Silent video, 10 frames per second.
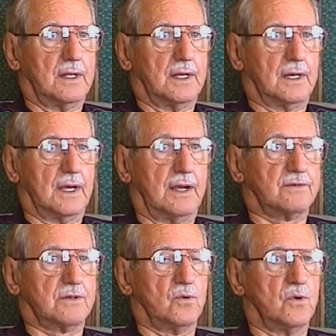And
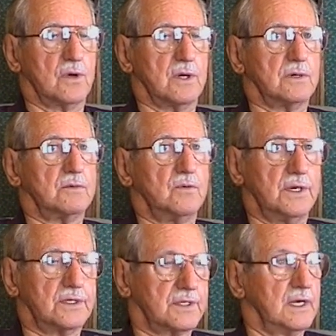after the war, we
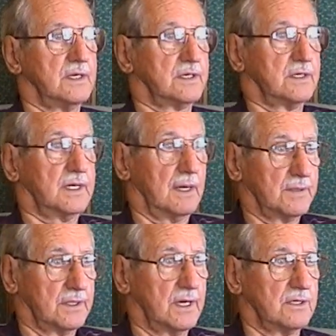stayed, kept
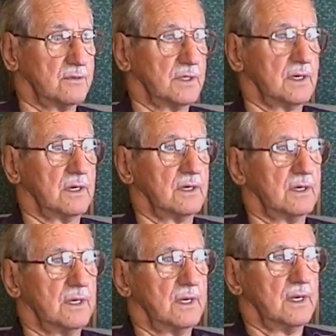in touch with her
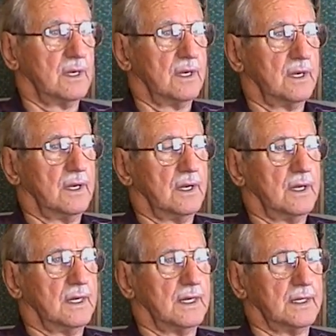
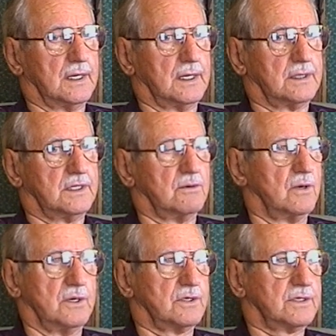and uh, she
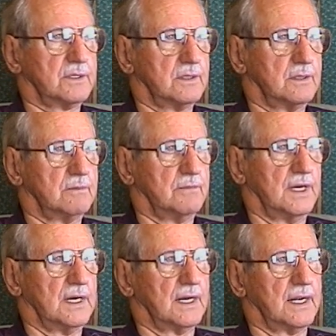wrote us
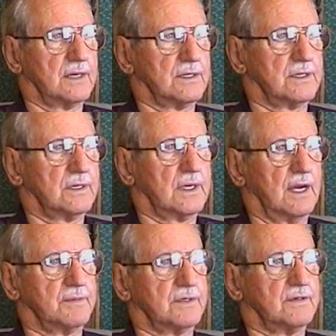many letters, mm.
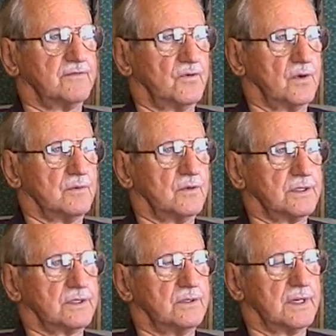kept us informed
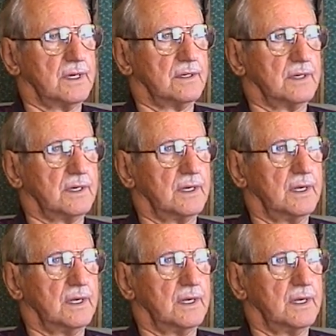what's going on.